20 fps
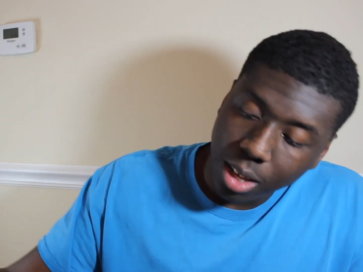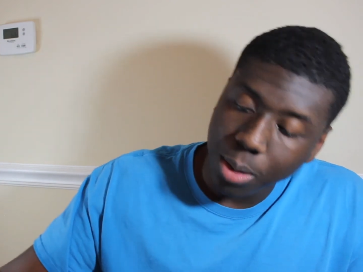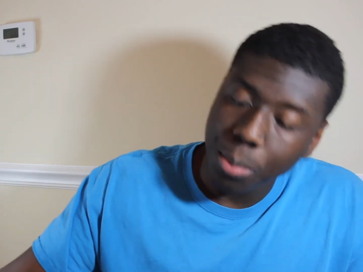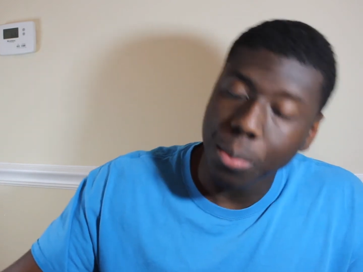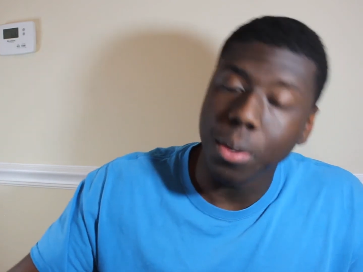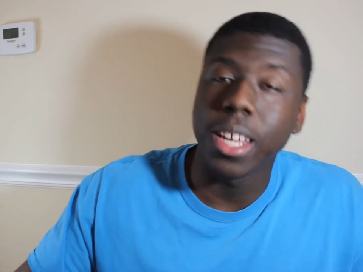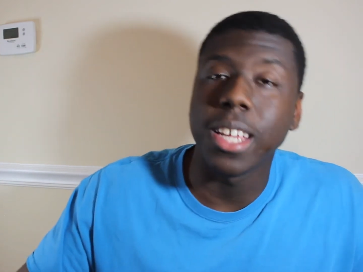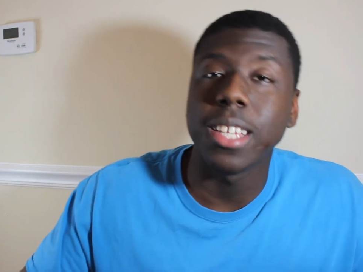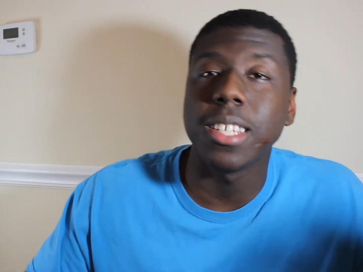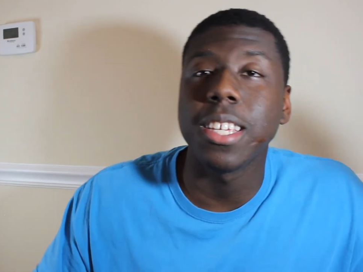
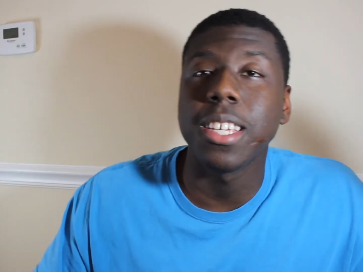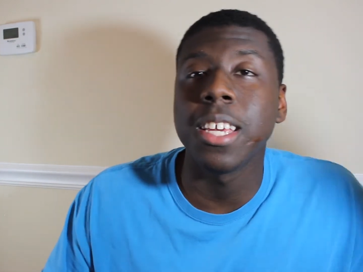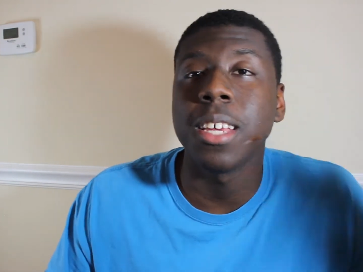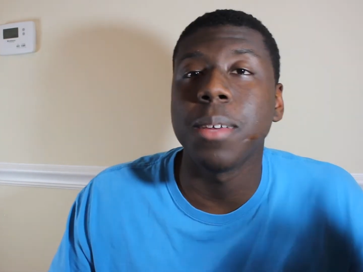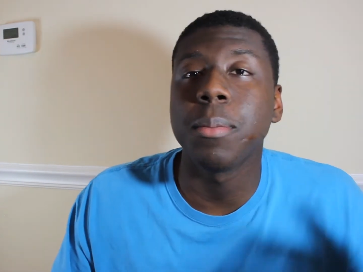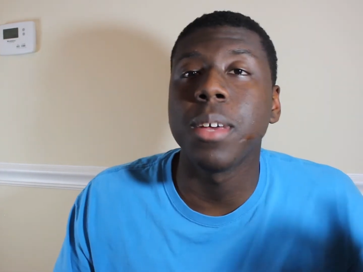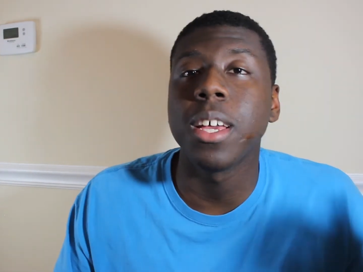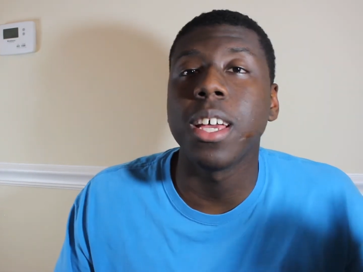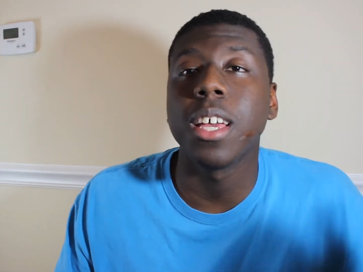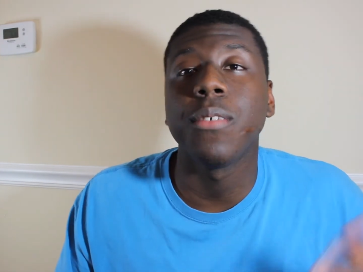But that's it,
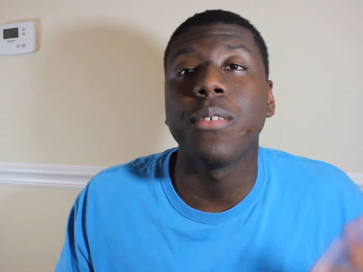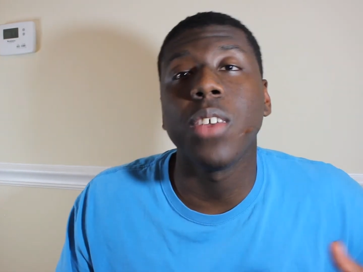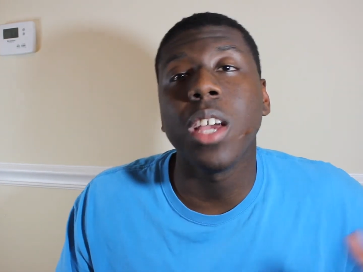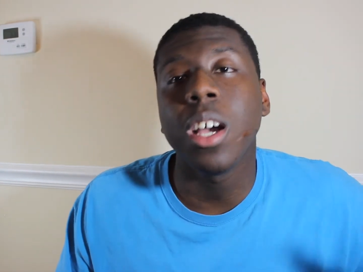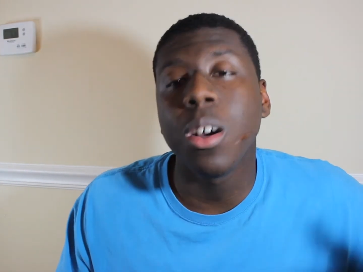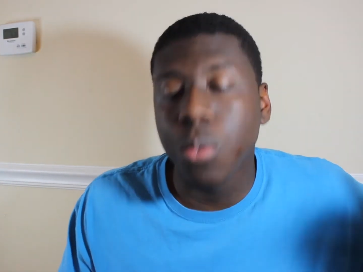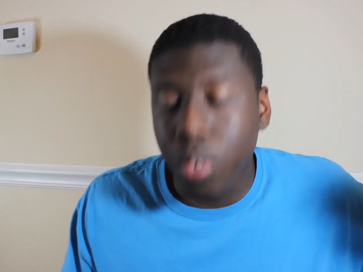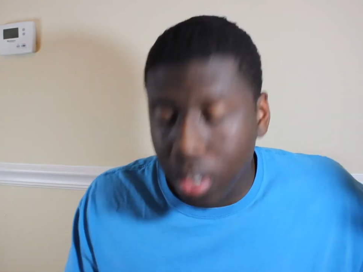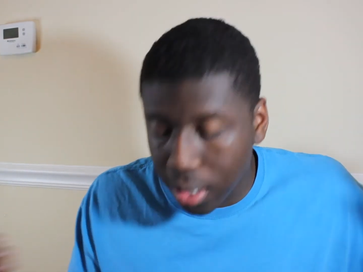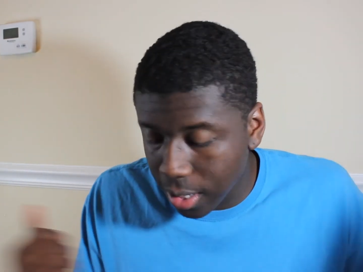man. If
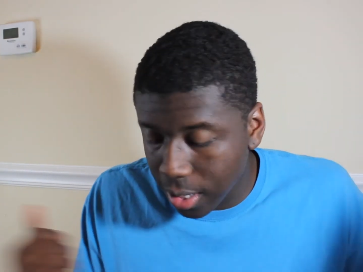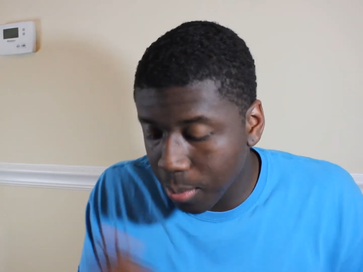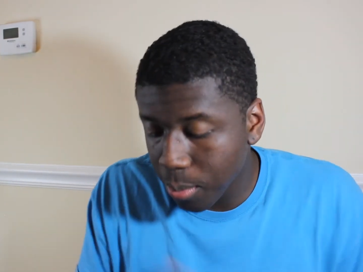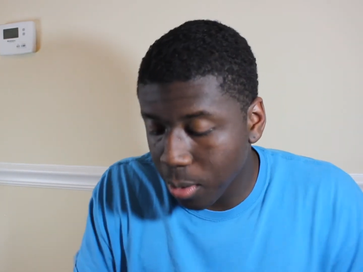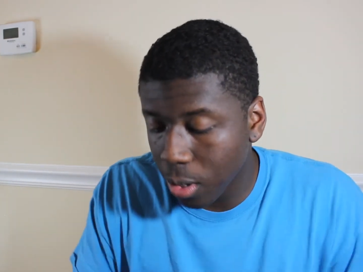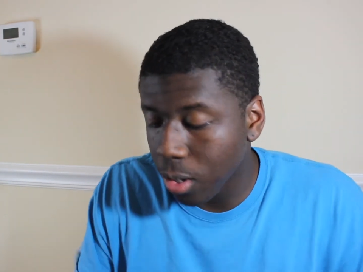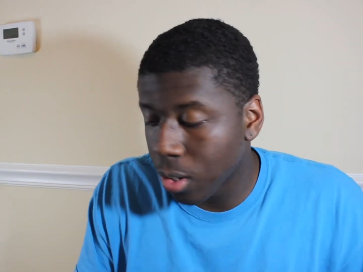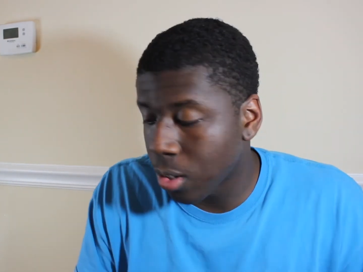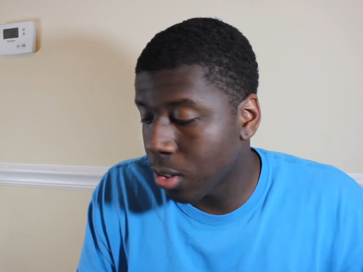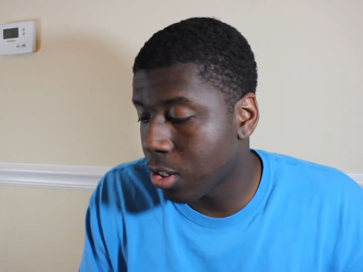y'all want to see
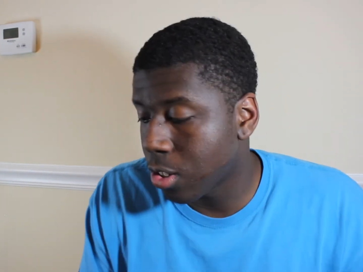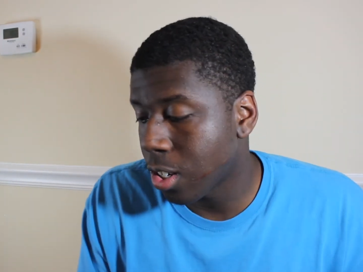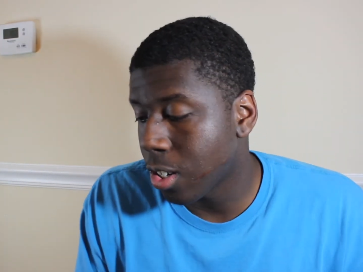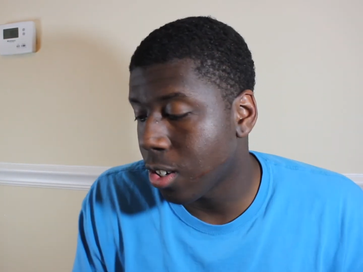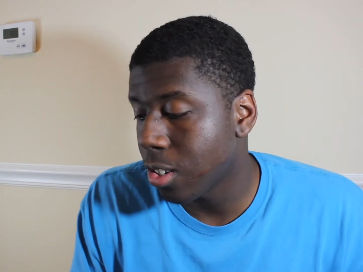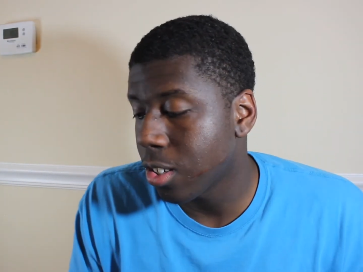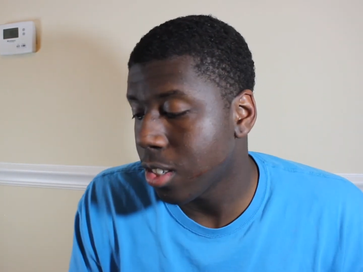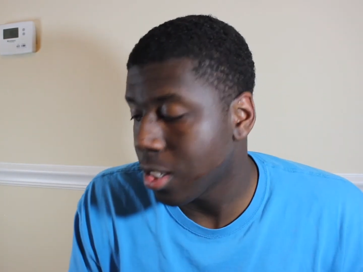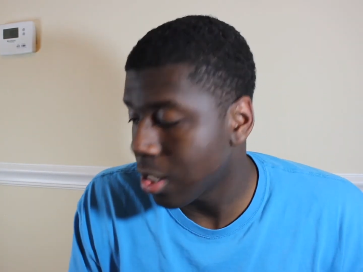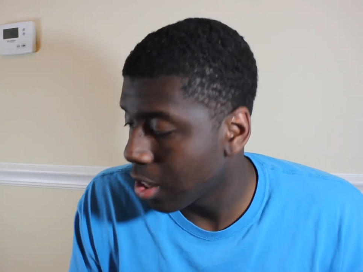more
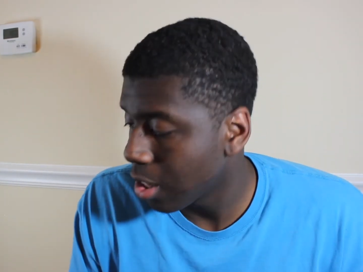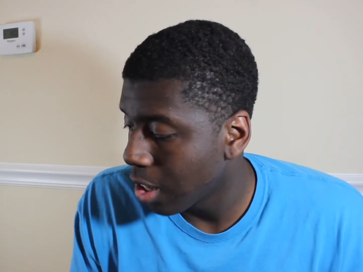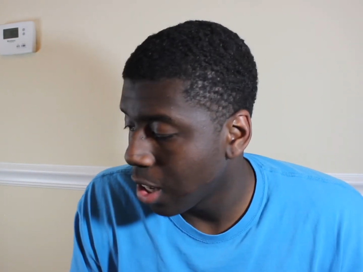UpChurch,